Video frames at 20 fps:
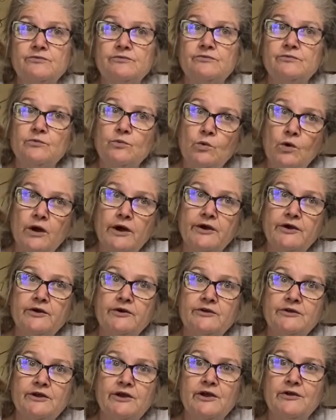water,
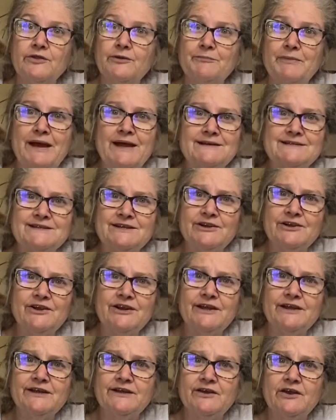you know, the
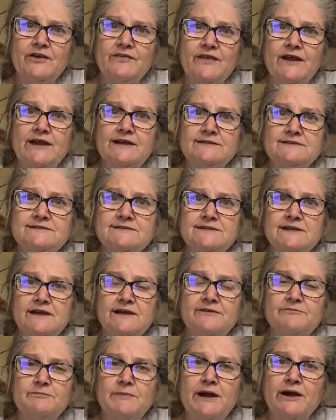bacteria and all that
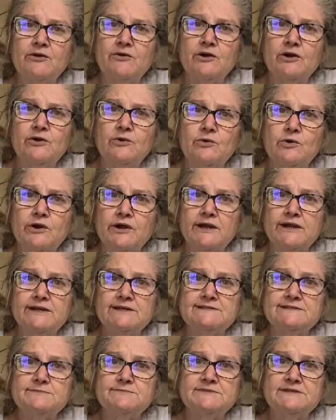stuff,
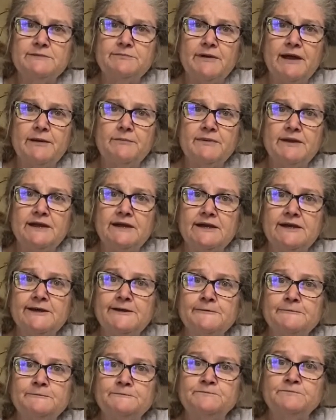microorganisms that might be in it.
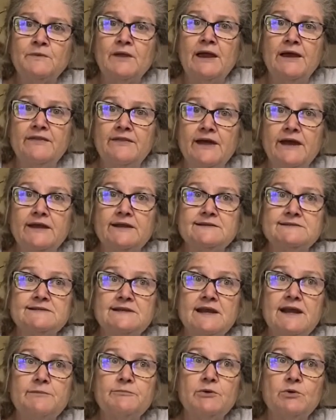That is the
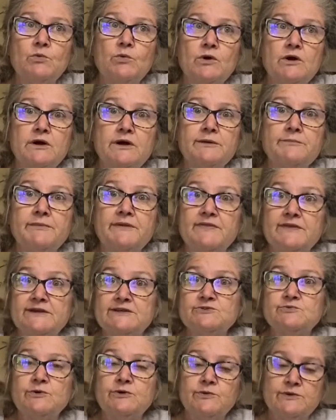#1, but
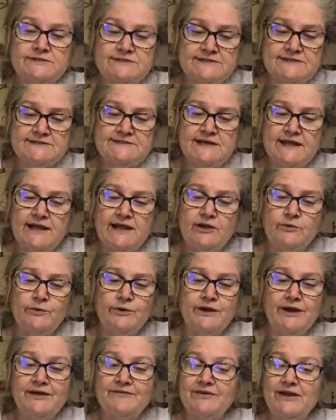this one was the second
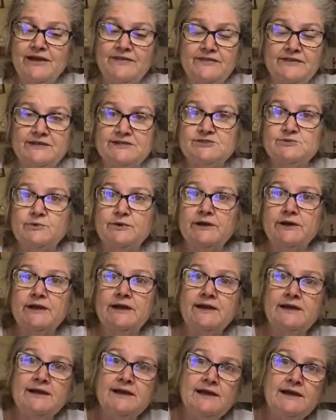one. I've had this one
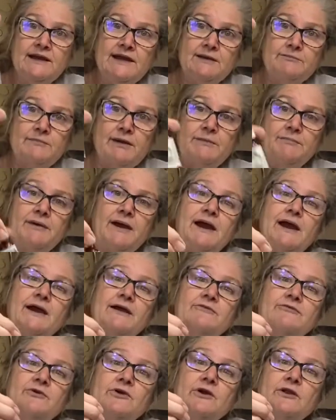in my
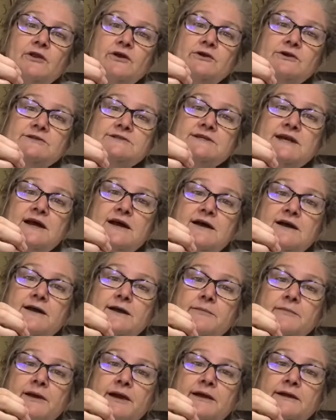pack for a long
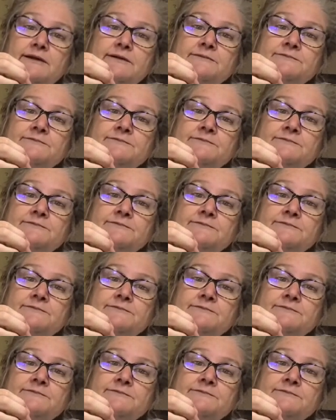time.